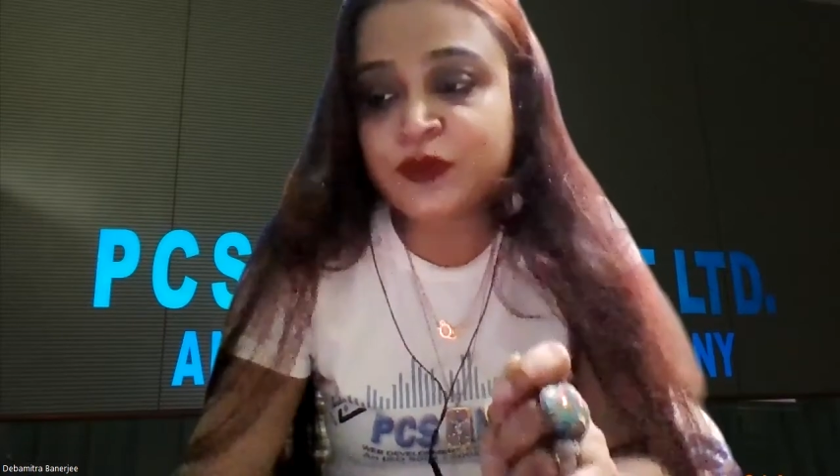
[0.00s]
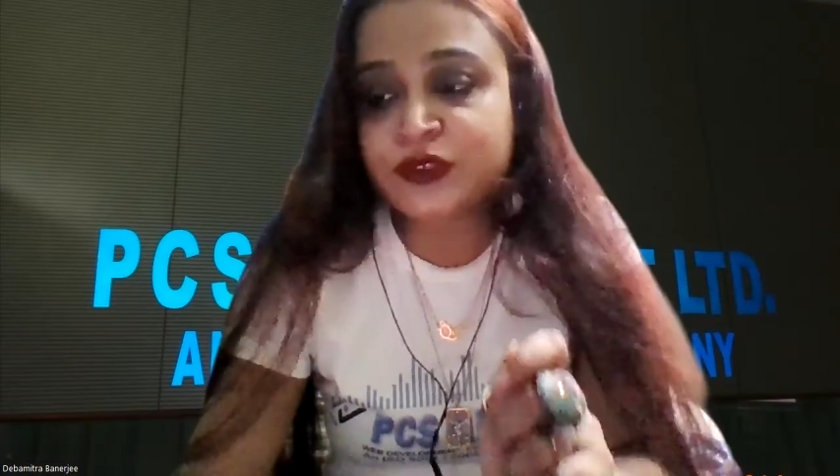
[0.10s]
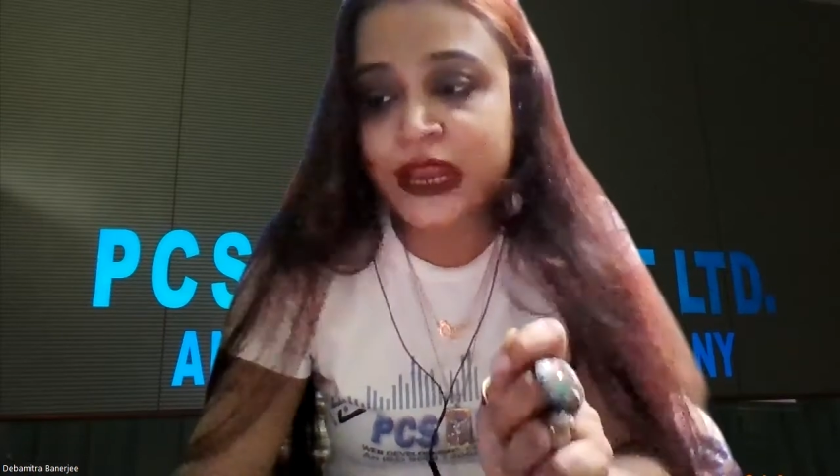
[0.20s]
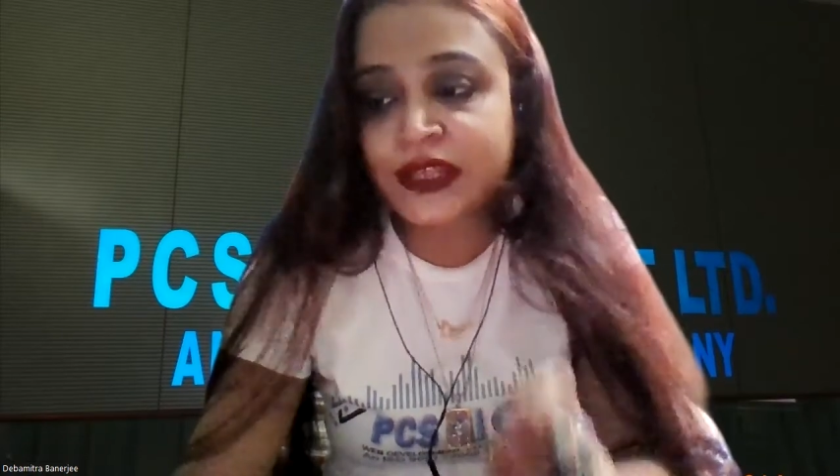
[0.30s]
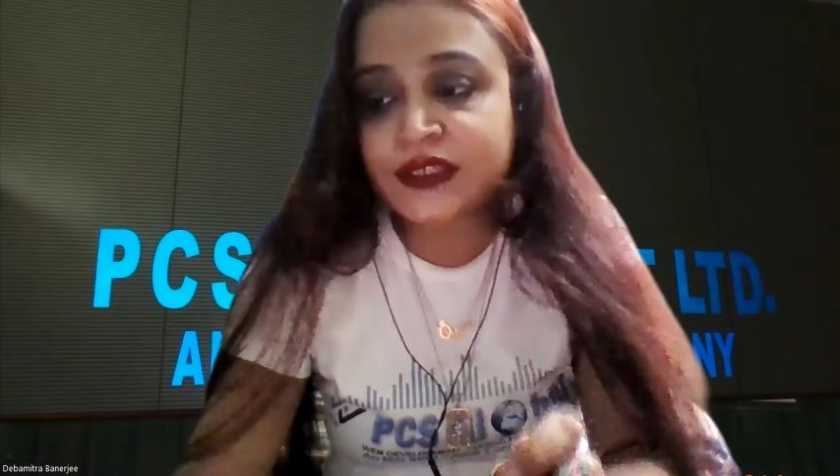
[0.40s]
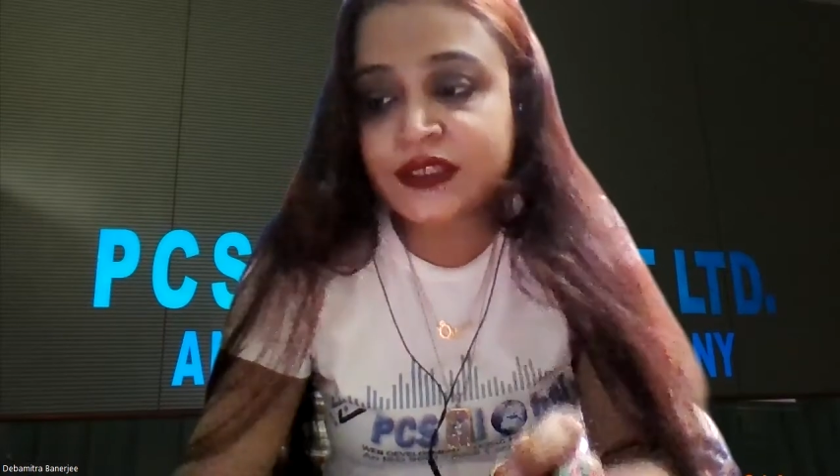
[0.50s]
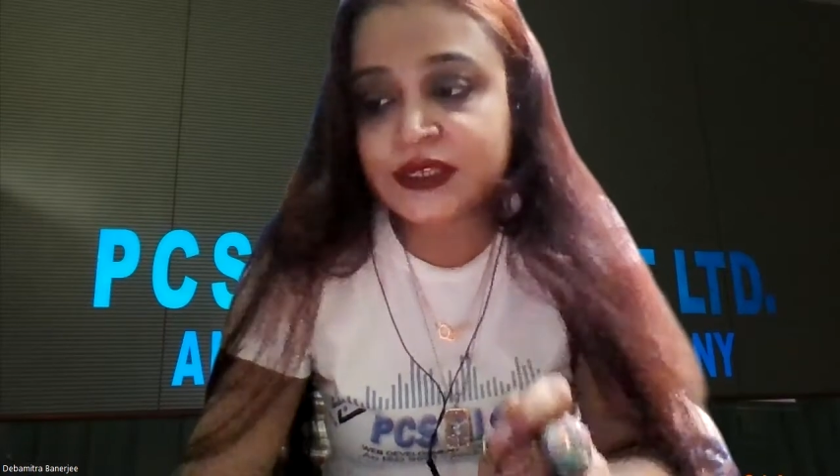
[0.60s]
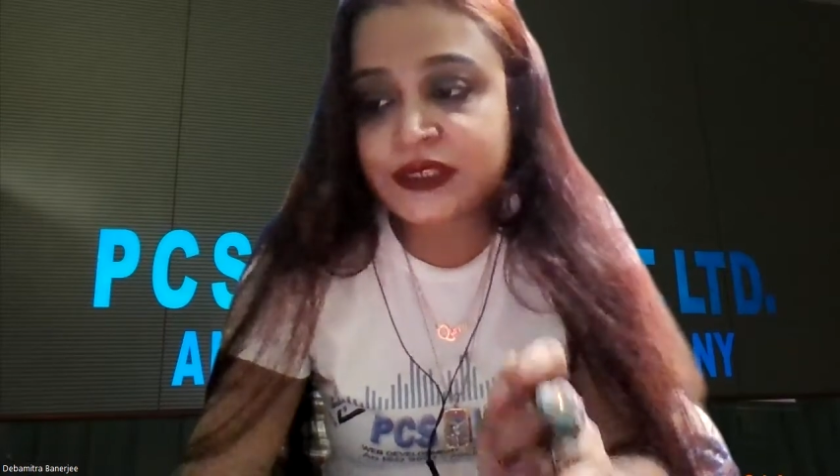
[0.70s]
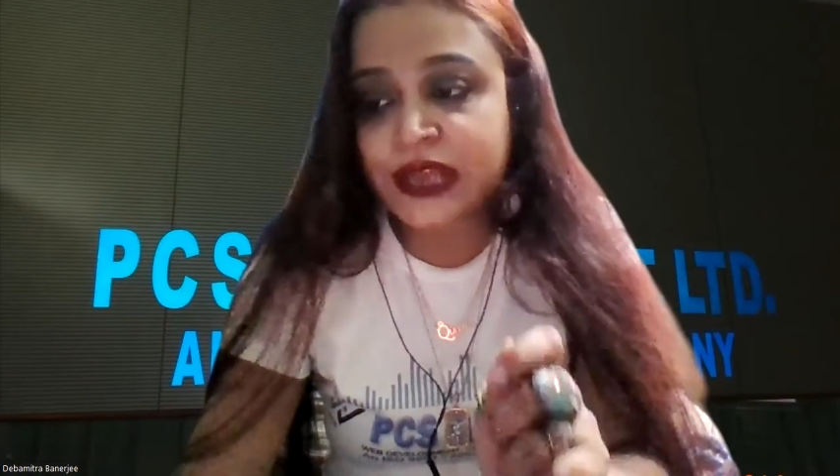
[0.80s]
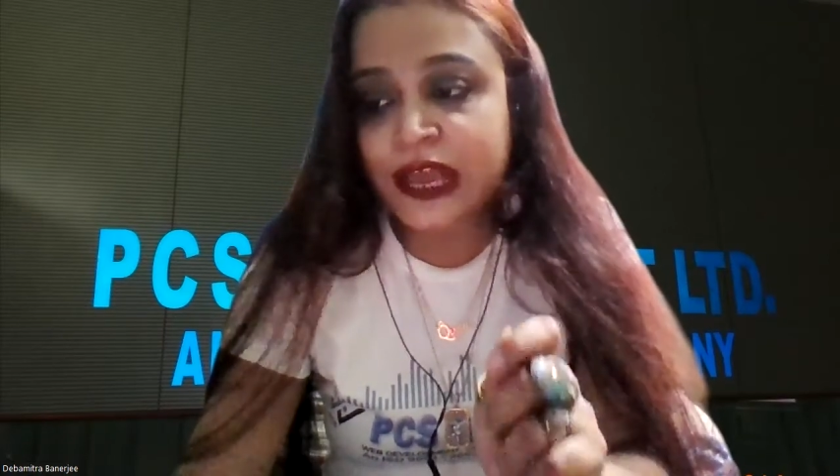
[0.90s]

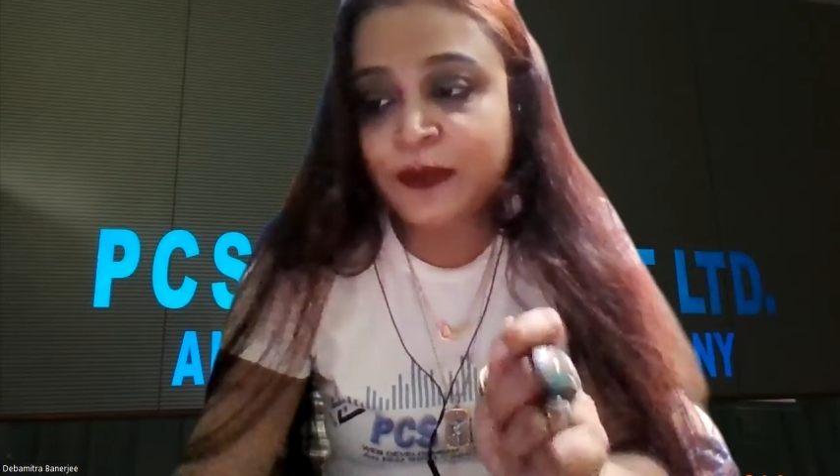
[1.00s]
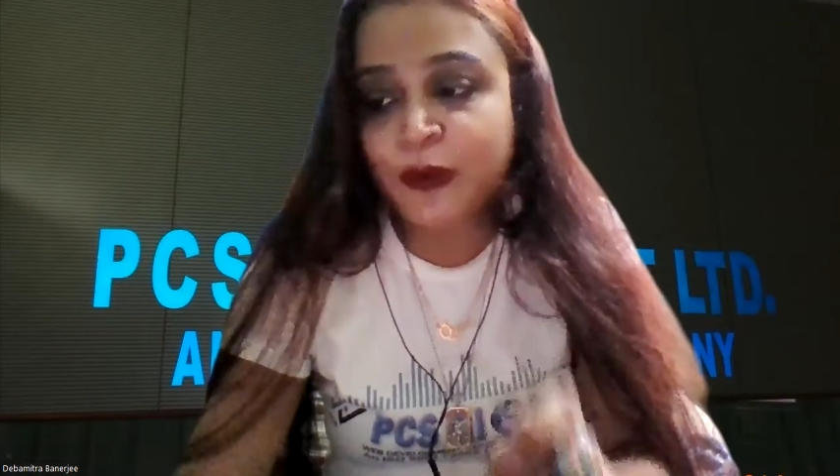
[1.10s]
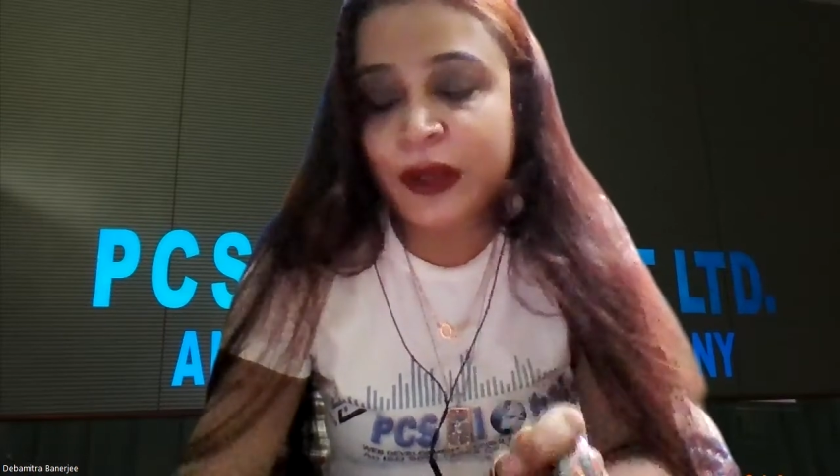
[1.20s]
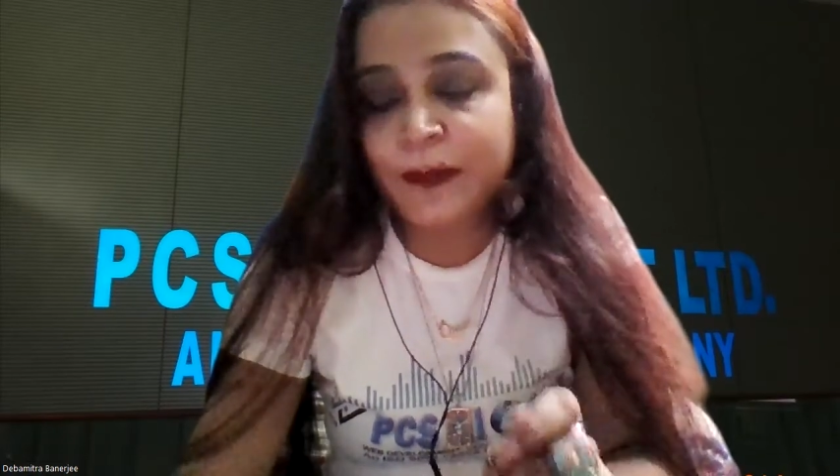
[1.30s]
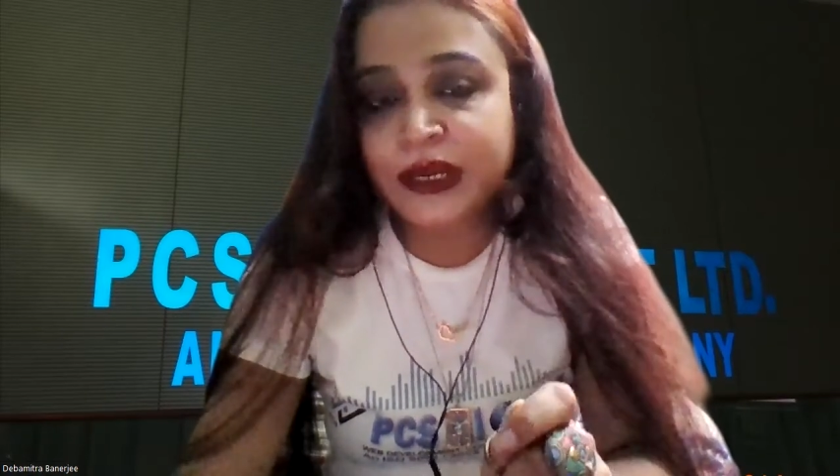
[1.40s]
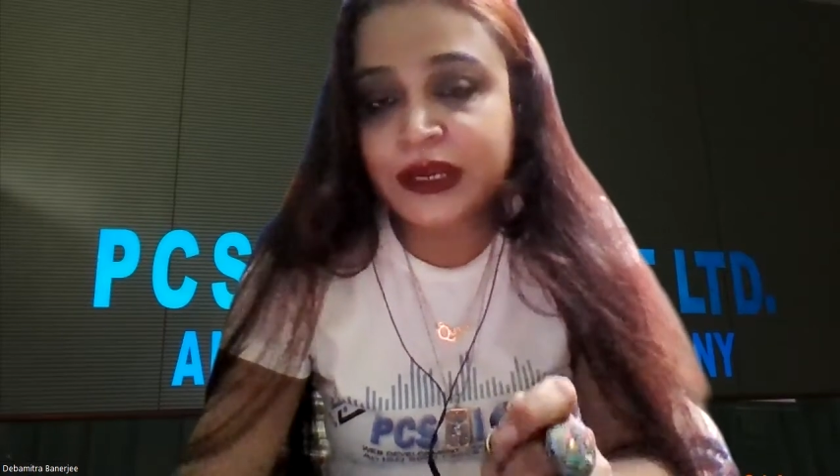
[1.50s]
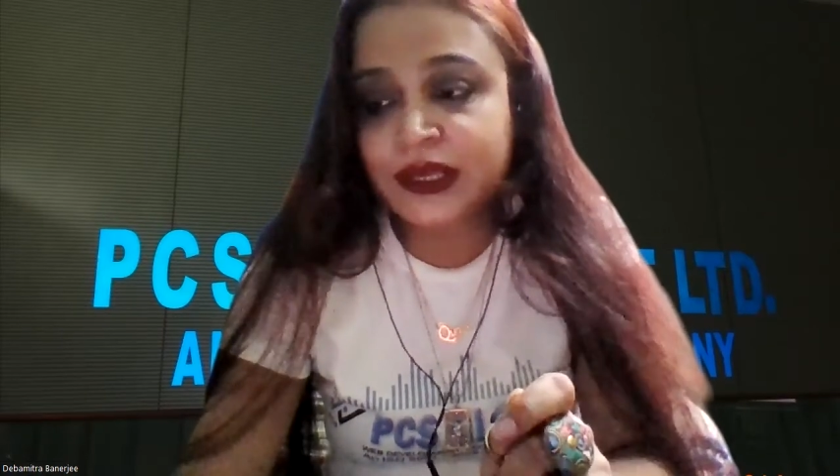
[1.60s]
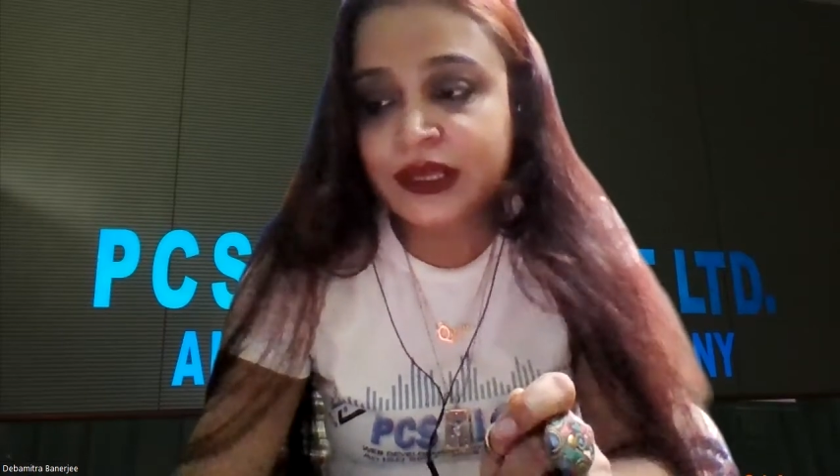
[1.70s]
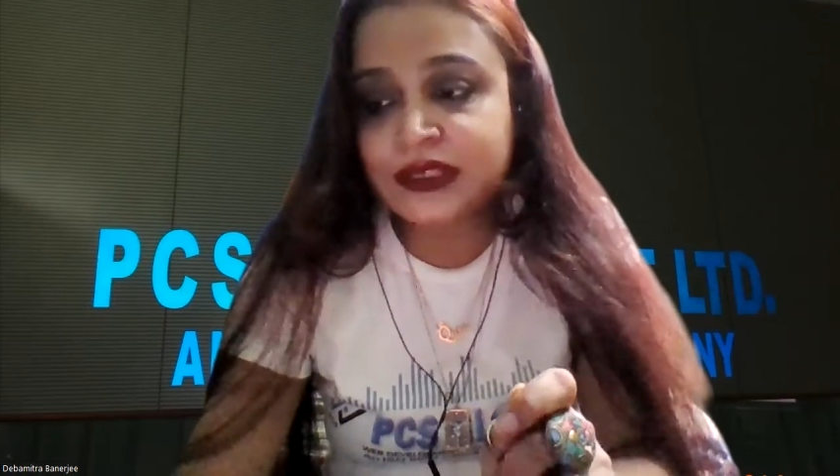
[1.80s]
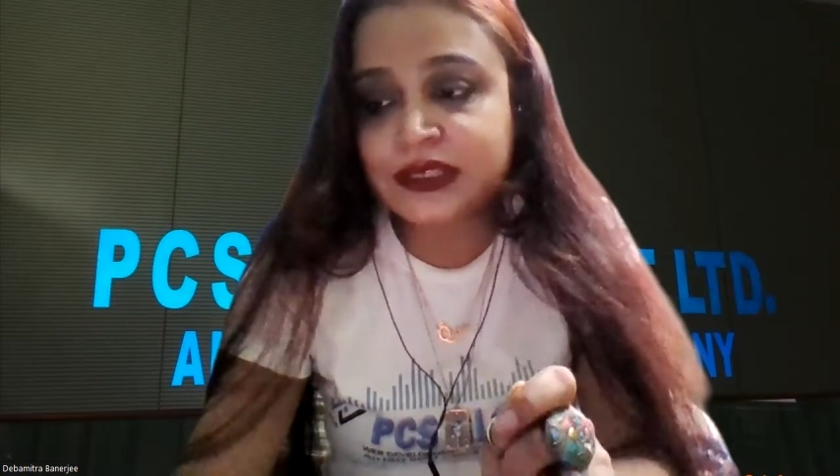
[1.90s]
statistics and probability
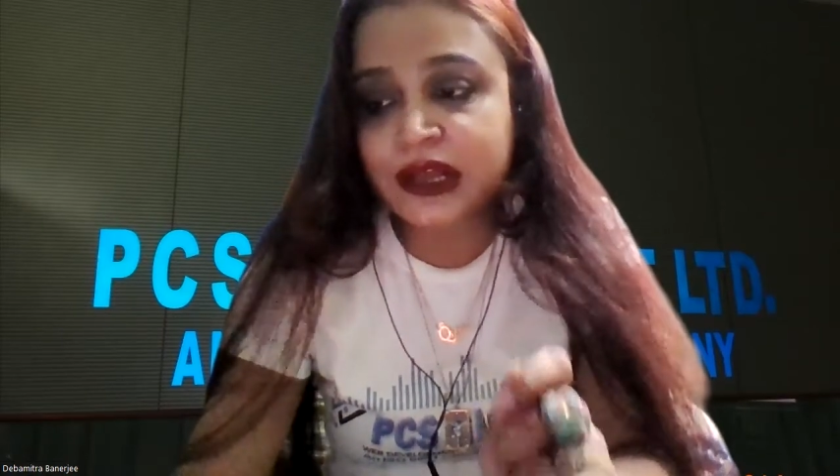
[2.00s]
is